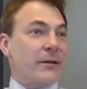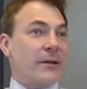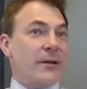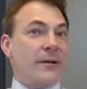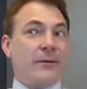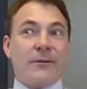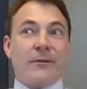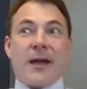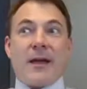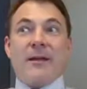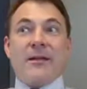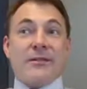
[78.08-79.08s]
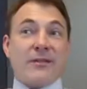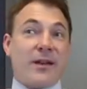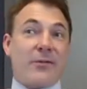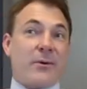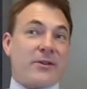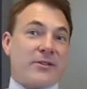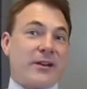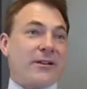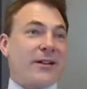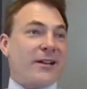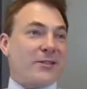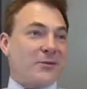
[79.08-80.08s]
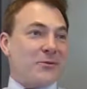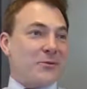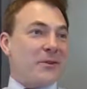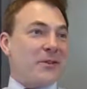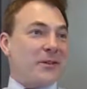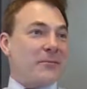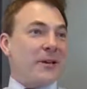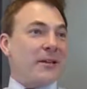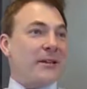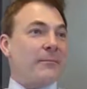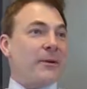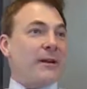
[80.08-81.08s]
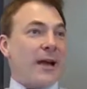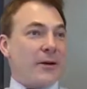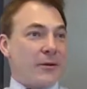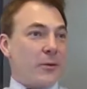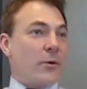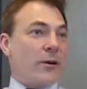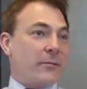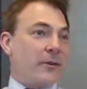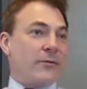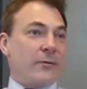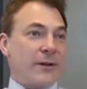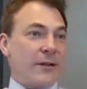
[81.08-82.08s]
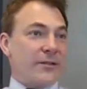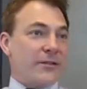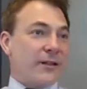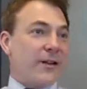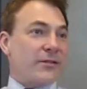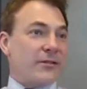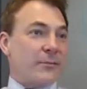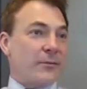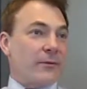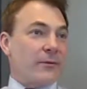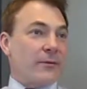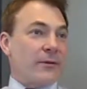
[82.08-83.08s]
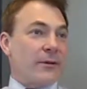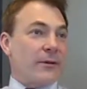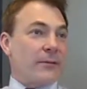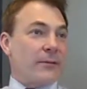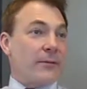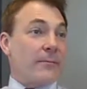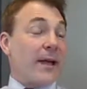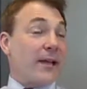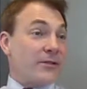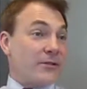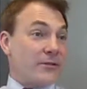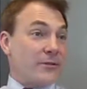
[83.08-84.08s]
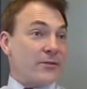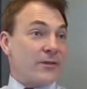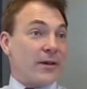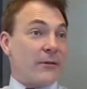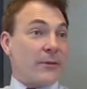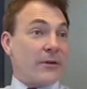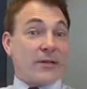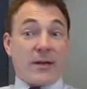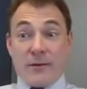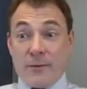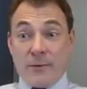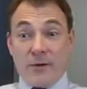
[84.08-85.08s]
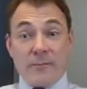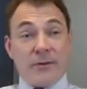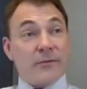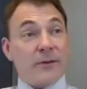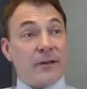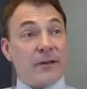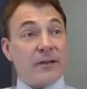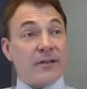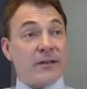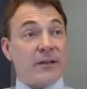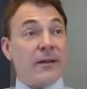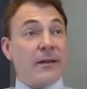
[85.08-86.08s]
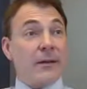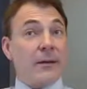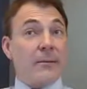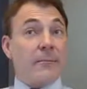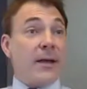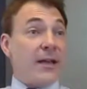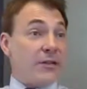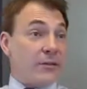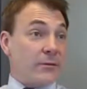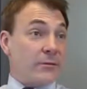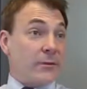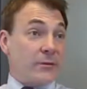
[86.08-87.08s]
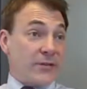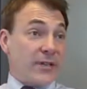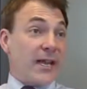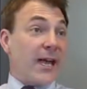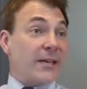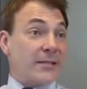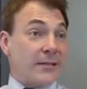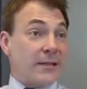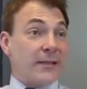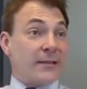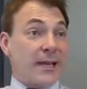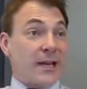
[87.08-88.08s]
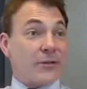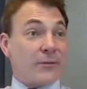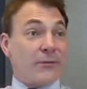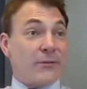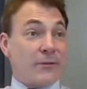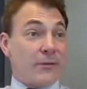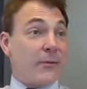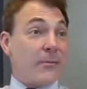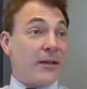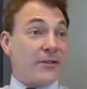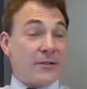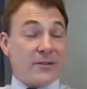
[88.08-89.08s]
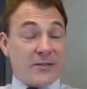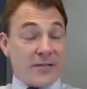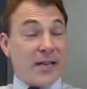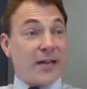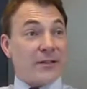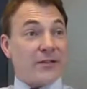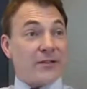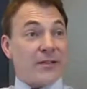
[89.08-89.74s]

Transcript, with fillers: You know, Southwest Airlines, I was reading about them, but how do you want to be treated as a customer, you know, or a passenger in Southwest? How do you want to be treated as a patient or as a guest. I like to actually refer to our patients as guests.